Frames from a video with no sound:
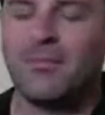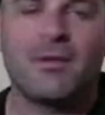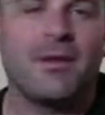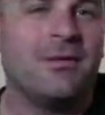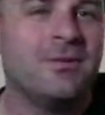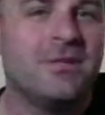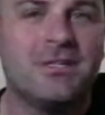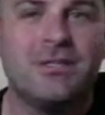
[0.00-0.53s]

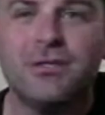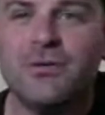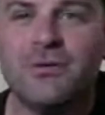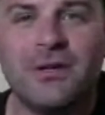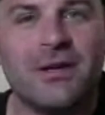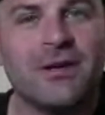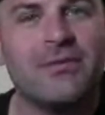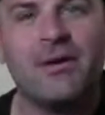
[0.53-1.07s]
Just
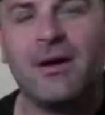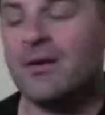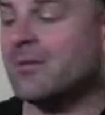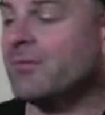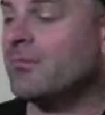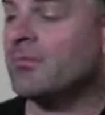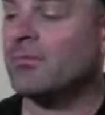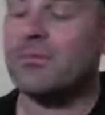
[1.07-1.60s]
noodling around,
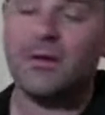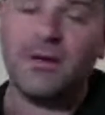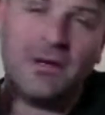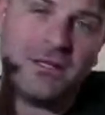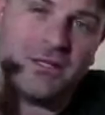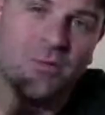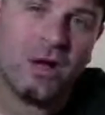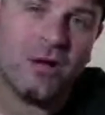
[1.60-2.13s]
and in a
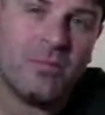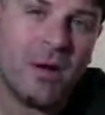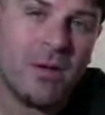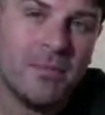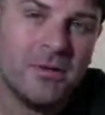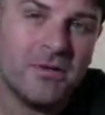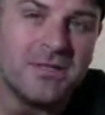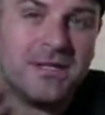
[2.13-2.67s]
12-bar
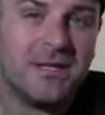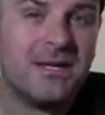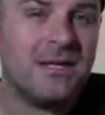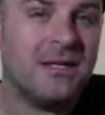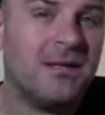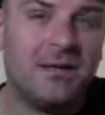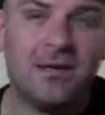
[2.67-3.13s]
blues in E,